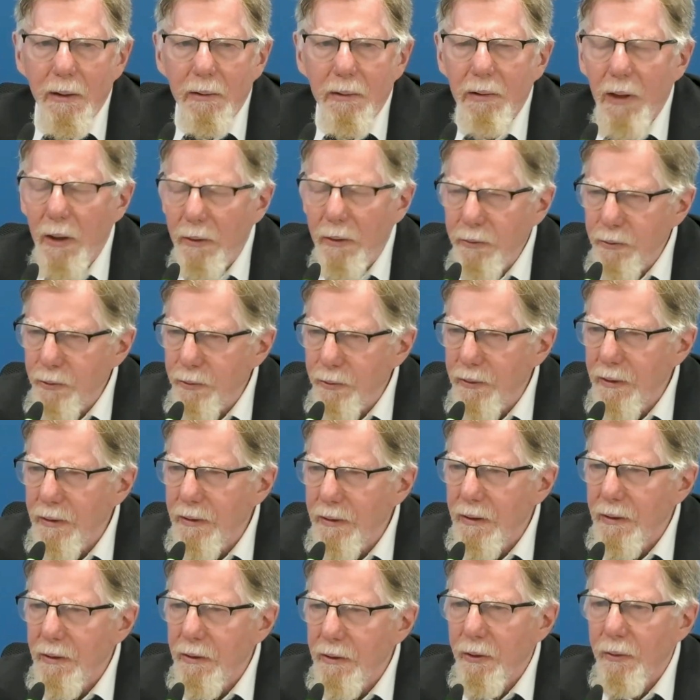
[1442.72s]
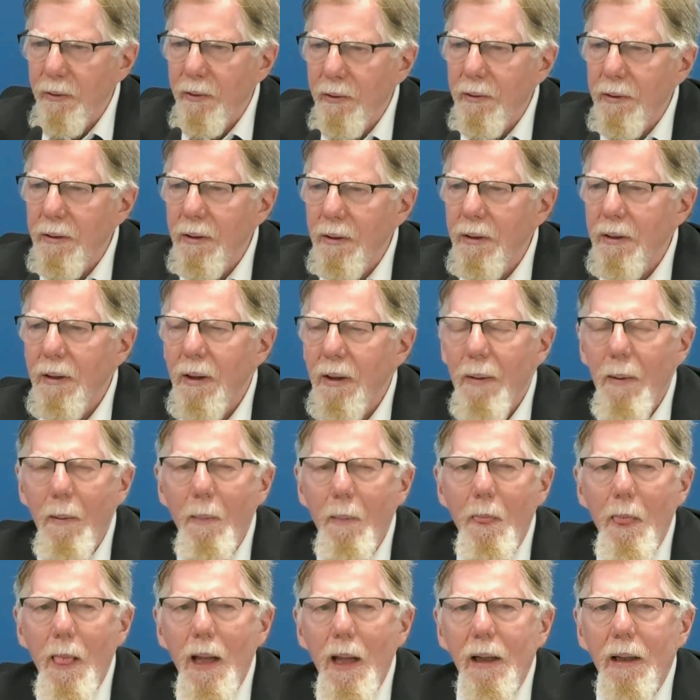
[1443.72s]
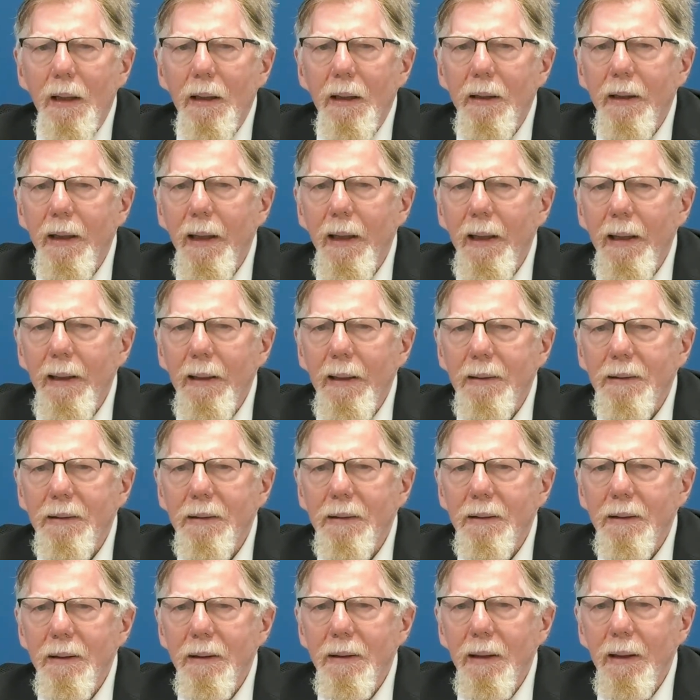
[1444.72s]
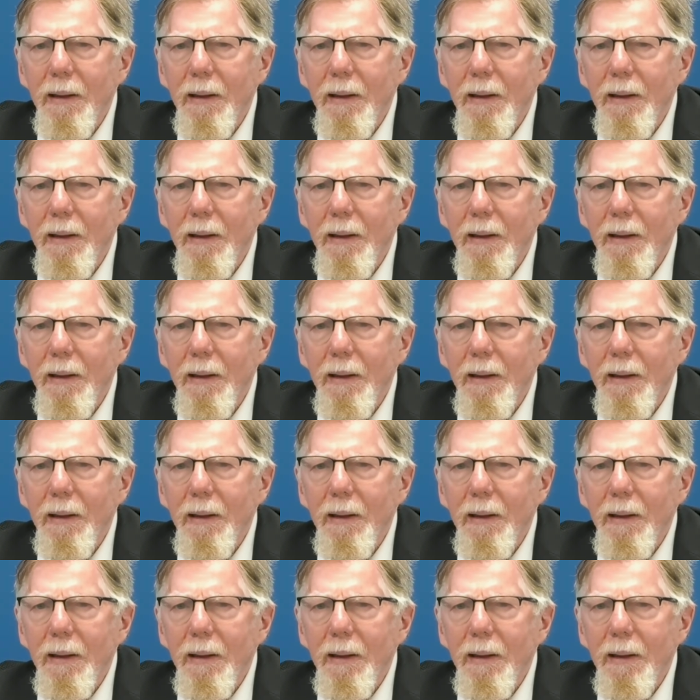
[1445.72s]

countries, and so on, that